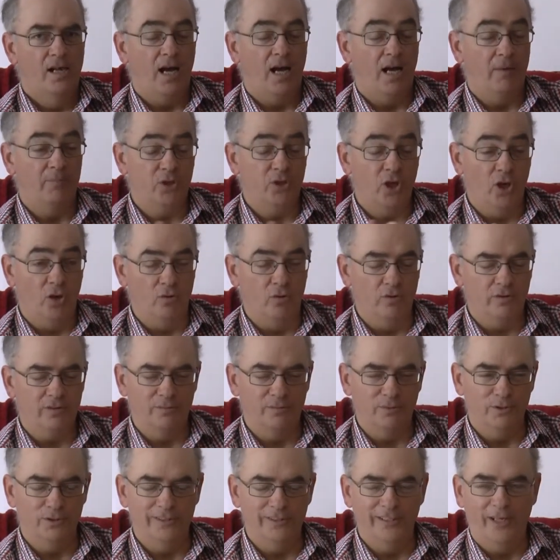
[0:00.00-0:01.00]
I'm told,
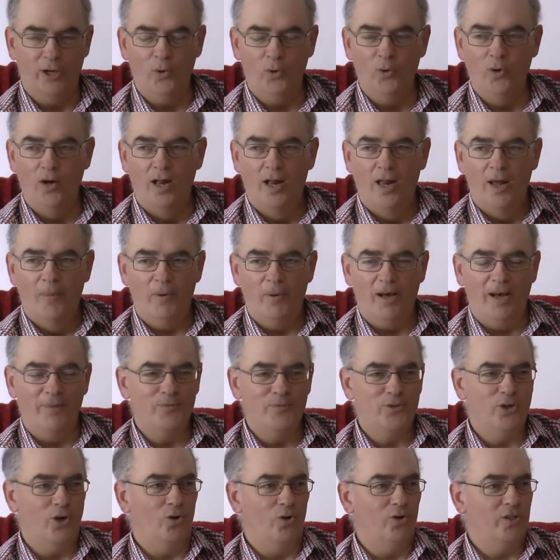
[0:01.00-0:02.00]
wouldn't know, but I'm
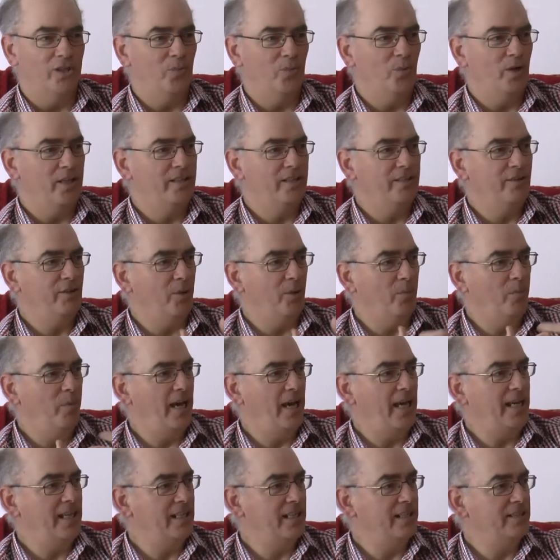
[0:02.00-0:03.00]
told that when you got
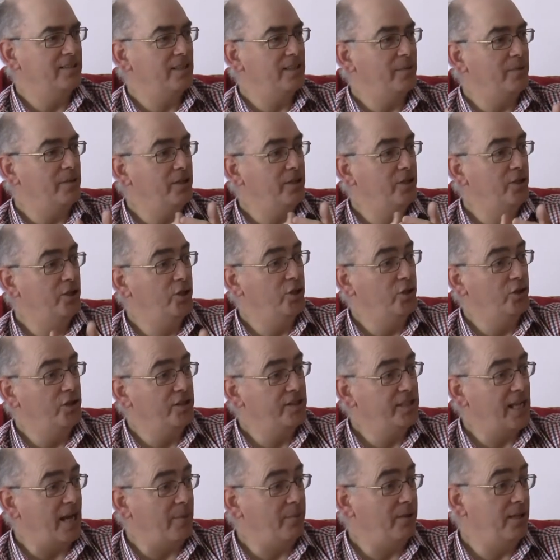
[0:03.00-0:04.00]
pain and something good
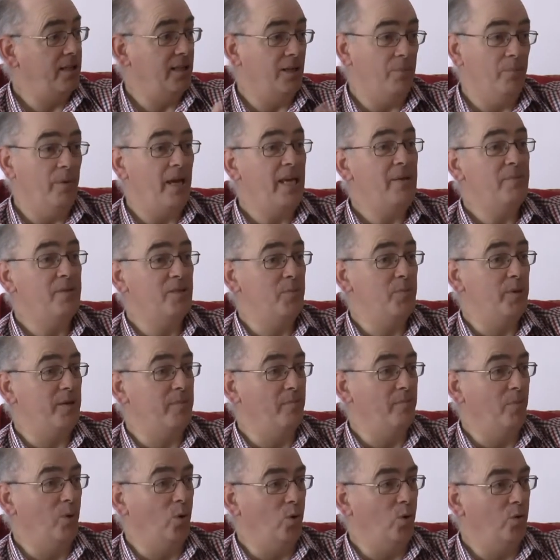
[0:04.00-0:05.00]
is happening, like a baby's
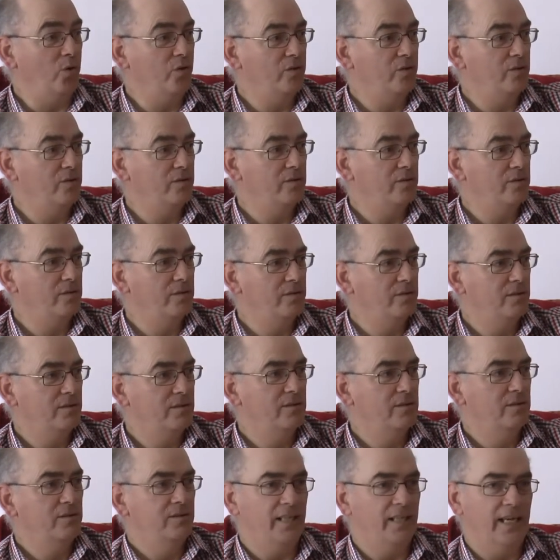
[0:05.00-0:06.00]
being born,
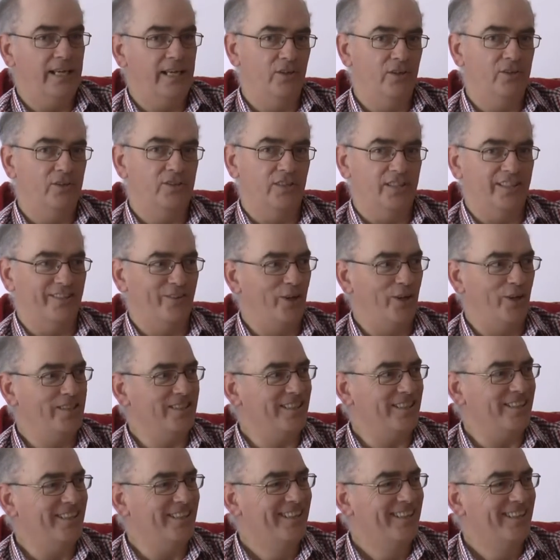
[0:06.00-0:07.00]
yeah, that's like crazy.